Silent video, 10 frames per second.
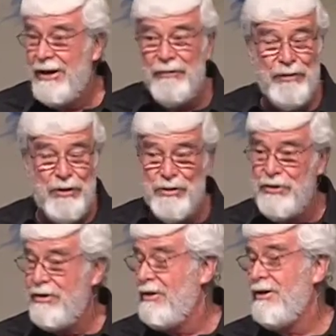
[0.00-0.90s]

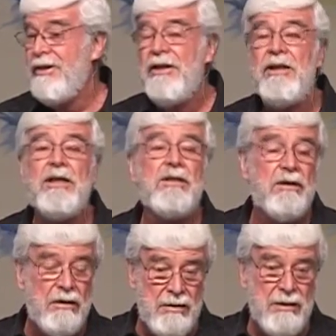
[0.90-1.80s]
Folks, it's
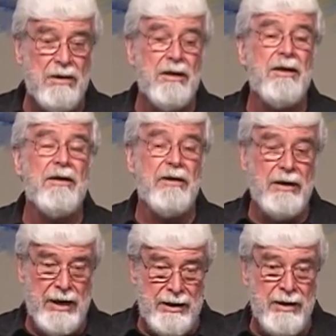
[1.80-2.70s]
all
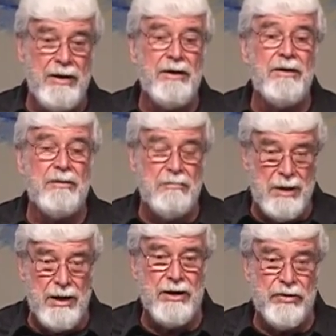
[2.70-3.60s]
lead
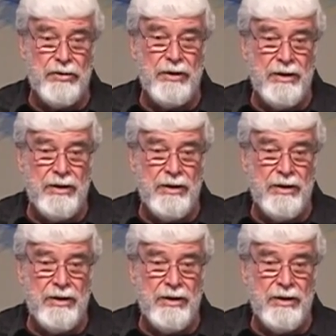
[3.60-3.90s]
bars.